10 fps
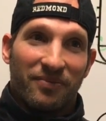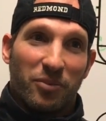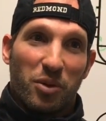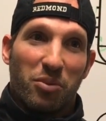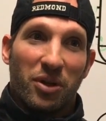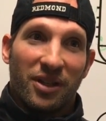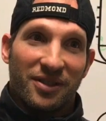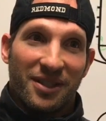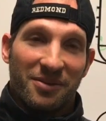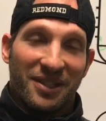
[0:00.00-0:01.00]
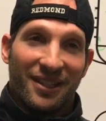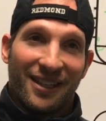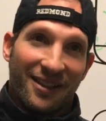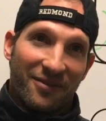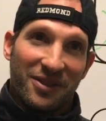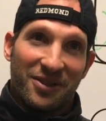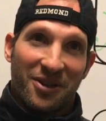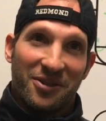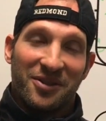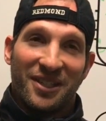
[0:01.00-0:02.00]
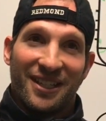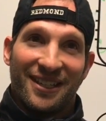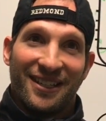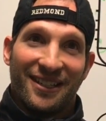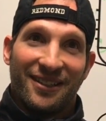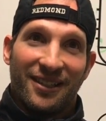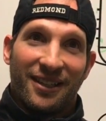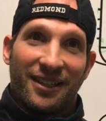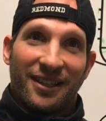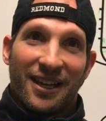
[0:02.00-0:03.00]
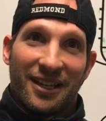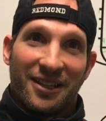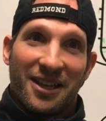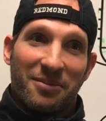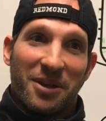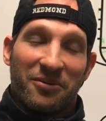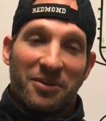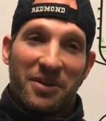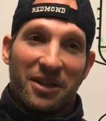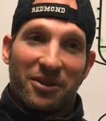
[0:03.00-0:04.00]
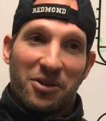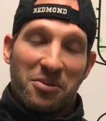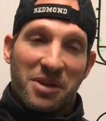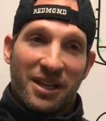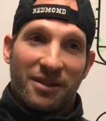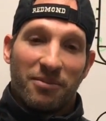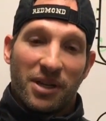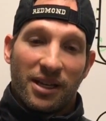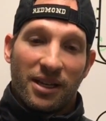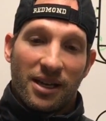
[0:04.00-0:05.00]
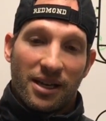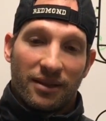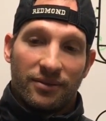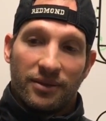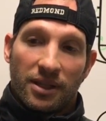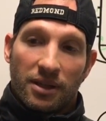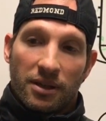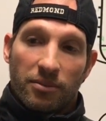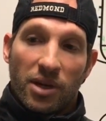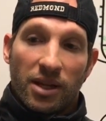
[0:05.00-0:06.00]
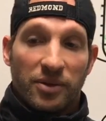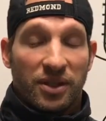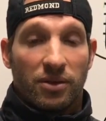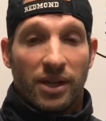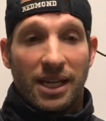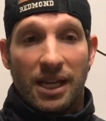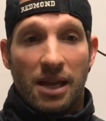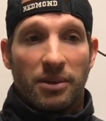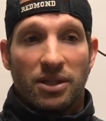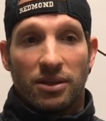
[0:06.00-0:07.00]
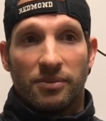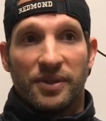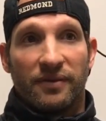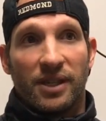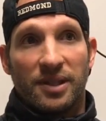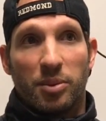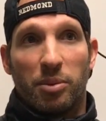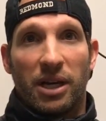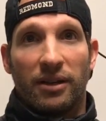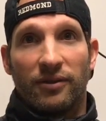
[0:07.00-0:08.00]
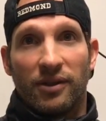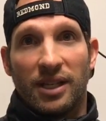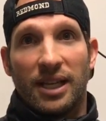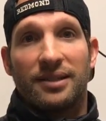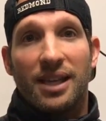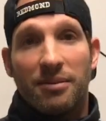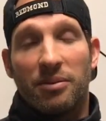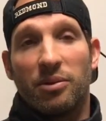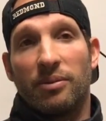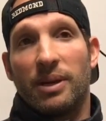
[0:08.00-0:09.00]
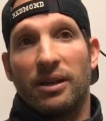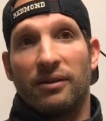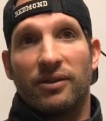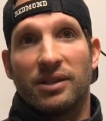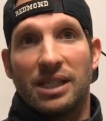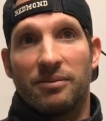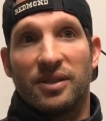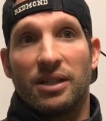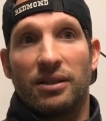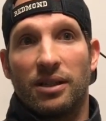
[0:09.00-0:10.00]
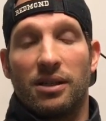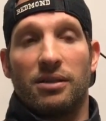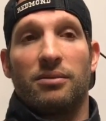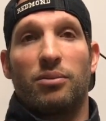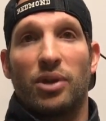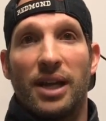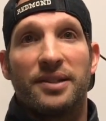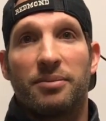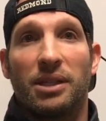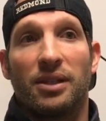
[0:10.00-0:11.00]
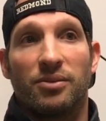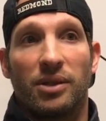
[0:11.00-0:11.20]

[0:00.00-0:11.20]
we put our subs in, they left the starters in, and kind of climbed up from there a little bit. But it was a great game in terms of us preparing for the next game and preparing for teams that are going to press, because we're